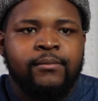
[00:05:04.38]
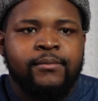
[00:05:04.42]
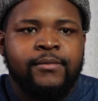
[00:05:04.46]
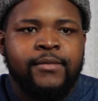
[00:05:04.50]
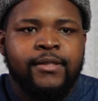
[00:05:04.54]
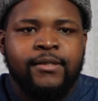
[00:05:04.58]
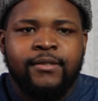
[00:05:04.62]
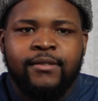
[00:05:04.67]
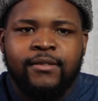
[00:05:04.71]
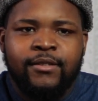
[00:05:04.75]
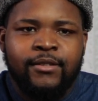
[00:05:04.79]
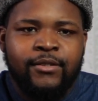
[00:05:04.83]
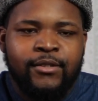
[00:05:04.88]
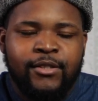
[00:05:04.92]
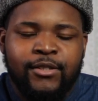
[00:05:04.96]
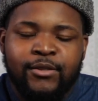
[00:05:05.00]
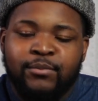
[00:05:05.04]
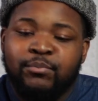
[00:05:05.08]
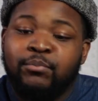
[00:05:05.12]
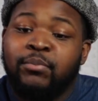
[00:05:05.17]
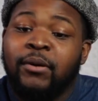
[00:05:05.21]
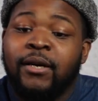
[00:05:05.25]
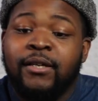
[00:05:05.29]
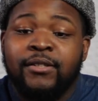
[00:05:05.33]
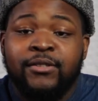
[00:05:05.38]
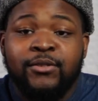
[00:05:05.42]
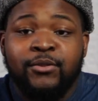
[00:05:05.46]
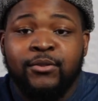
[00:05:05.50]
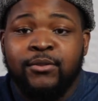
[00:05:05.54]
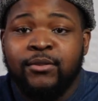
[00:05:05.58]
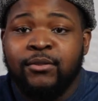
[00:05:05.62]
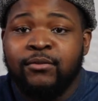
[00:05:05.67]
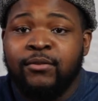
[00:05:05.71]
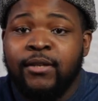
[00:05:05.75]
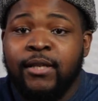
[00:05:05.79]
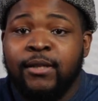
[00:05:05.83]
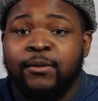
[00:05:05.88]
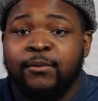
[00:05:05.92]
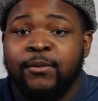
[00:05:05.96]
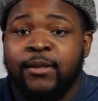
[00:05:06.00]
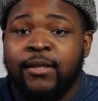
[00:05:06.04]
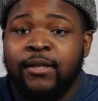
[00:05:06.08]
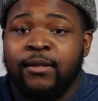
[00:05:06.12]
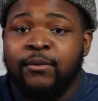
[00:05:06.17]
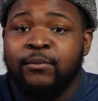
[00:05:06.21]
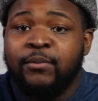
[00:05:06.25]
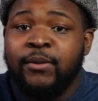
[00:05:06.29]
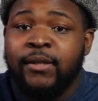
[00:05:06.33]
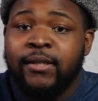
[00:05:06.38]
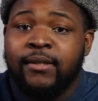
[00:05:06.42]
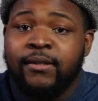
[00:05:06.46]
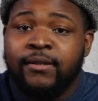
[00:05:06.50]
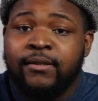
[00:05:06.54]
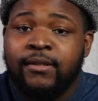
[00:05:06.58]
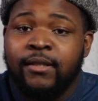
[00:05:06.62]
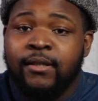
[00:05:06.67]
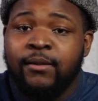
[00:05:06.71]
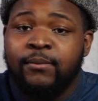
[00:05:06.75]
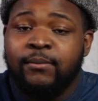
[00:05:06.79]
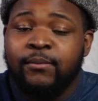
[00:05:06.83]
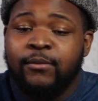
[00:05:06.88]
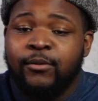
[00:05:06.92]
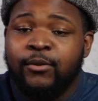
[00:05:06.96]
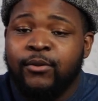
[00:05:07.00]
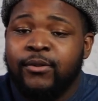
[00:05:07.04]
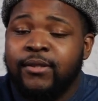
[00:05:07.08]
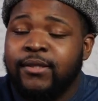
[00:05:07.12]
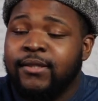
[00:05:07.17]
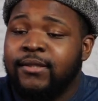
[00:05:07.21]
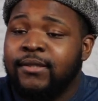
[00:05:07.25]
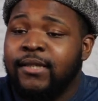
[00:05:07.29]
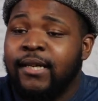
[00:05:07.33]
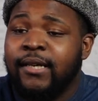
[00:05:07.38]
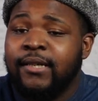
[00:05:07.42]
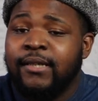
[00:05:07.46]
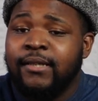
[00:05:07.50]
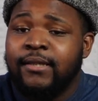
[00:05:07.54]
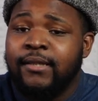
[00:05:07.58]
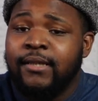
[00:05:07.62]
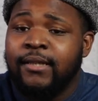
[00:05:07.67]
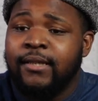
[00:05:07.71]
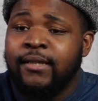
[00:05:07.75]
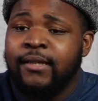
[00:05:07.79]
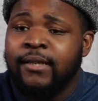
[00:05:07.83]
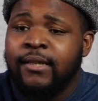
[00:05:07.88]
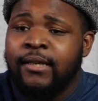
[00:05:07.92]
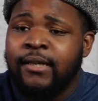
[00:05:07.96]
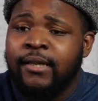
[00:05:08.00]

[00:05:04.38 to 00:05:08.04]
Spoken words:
this bus used to randomly come pick us up on a Saturday